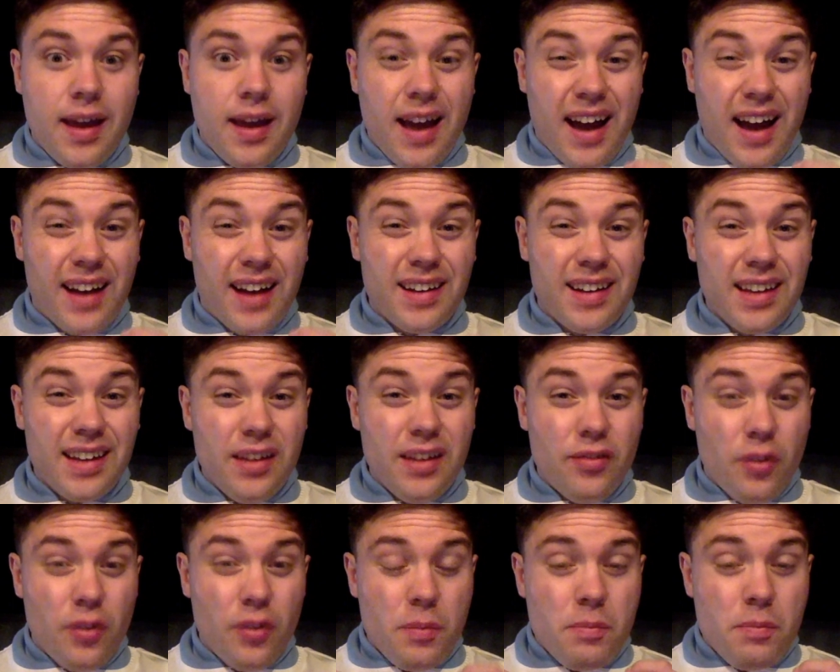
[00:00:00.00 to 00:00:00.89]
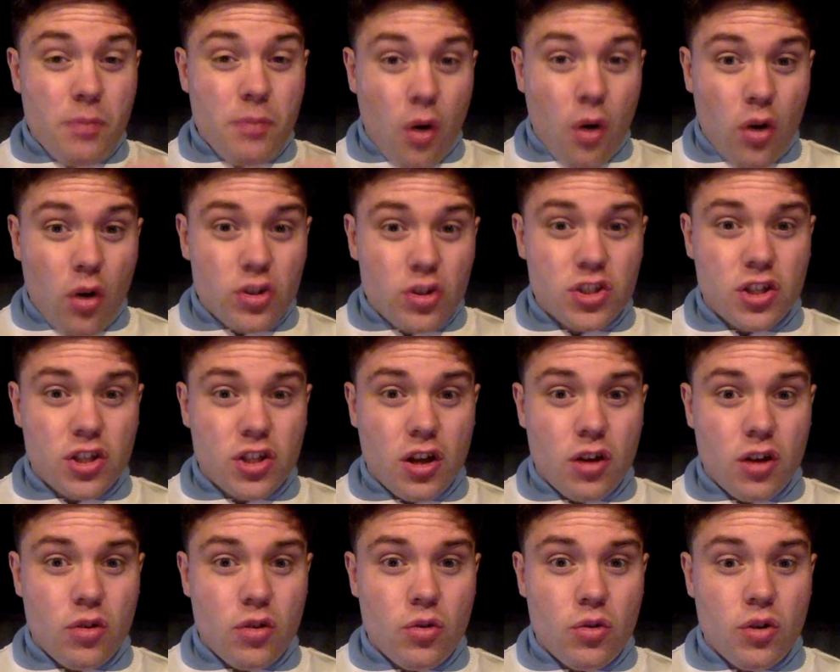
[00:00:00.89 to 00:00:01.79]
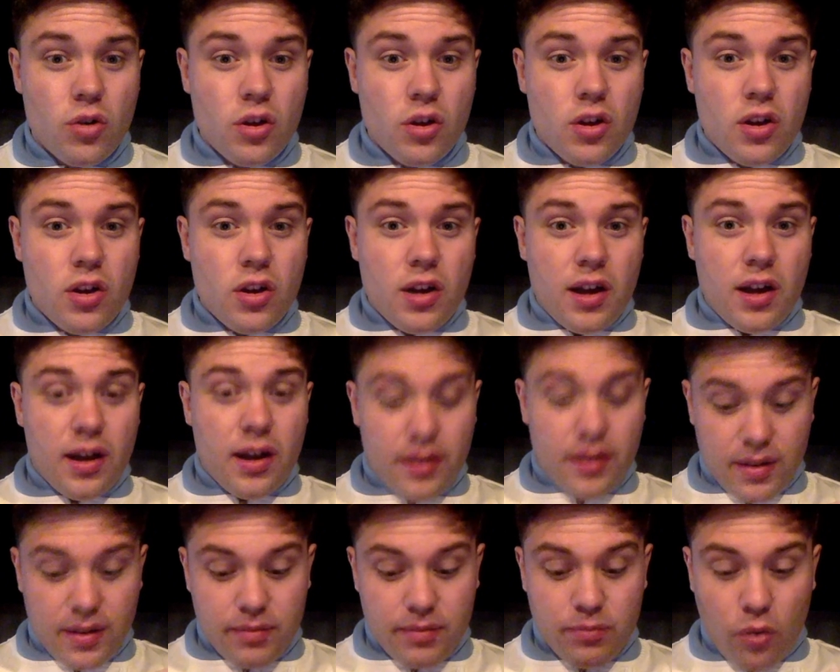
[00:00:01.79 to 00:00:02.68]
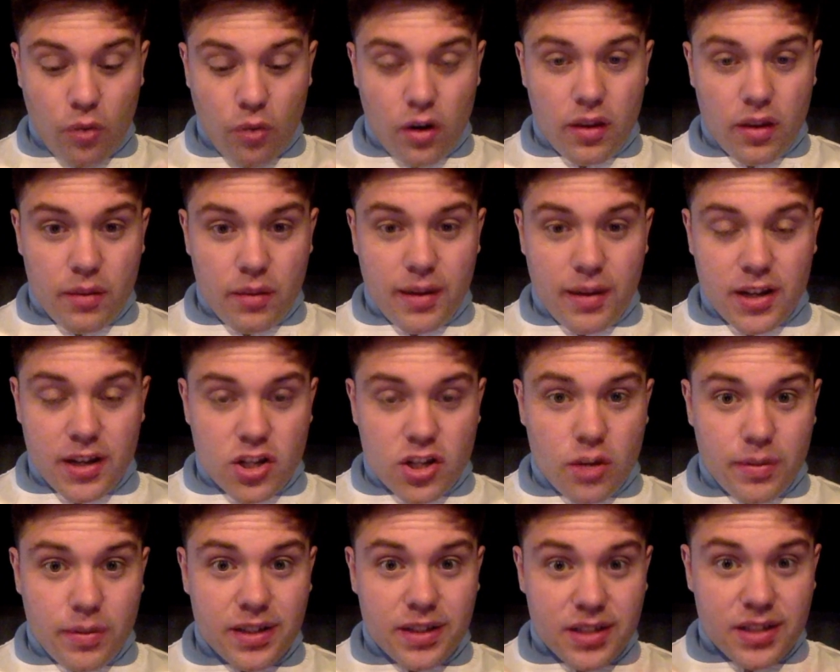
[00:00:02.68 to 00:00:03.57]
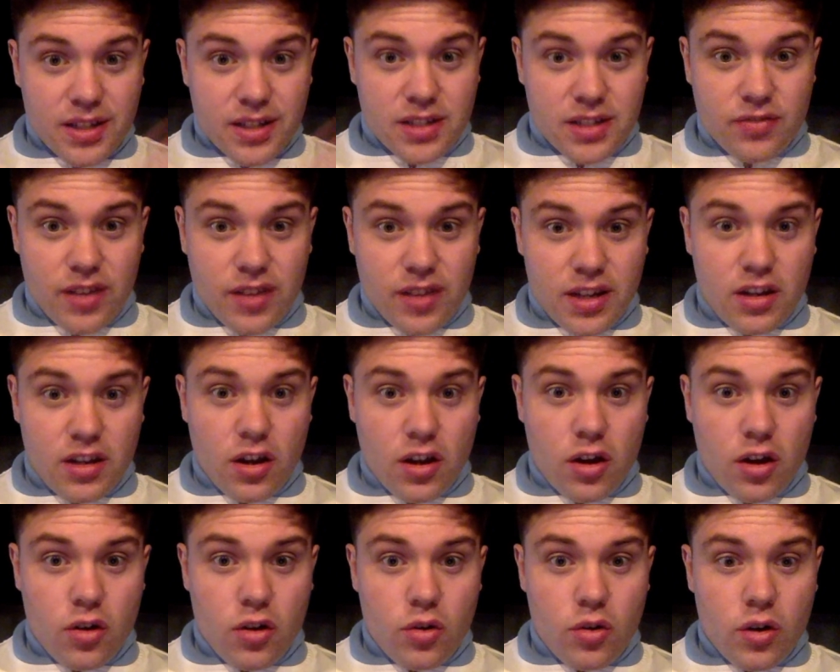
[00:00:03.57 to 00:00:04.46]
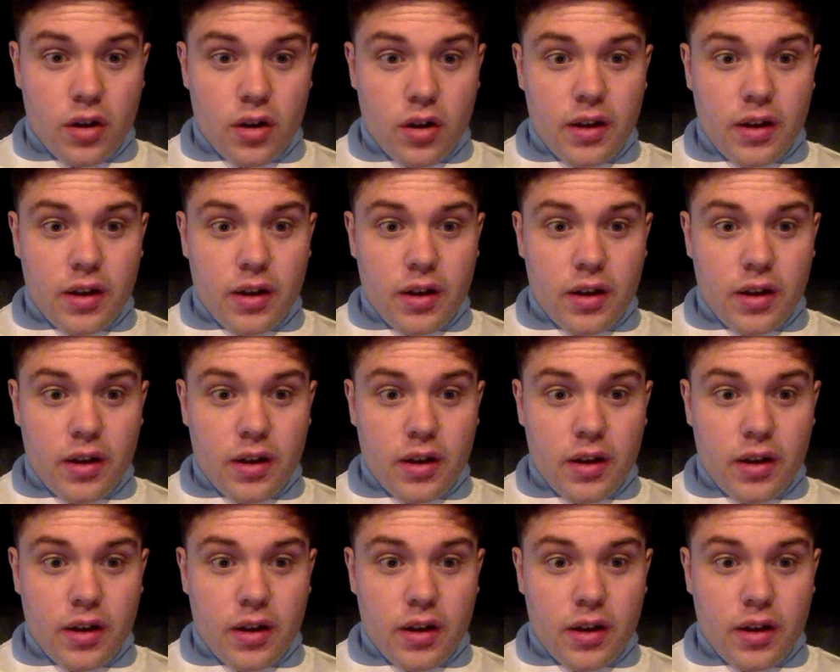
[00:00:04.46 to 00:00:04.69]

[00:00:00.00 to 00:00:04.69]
And even more so, and one of the main topics of this video,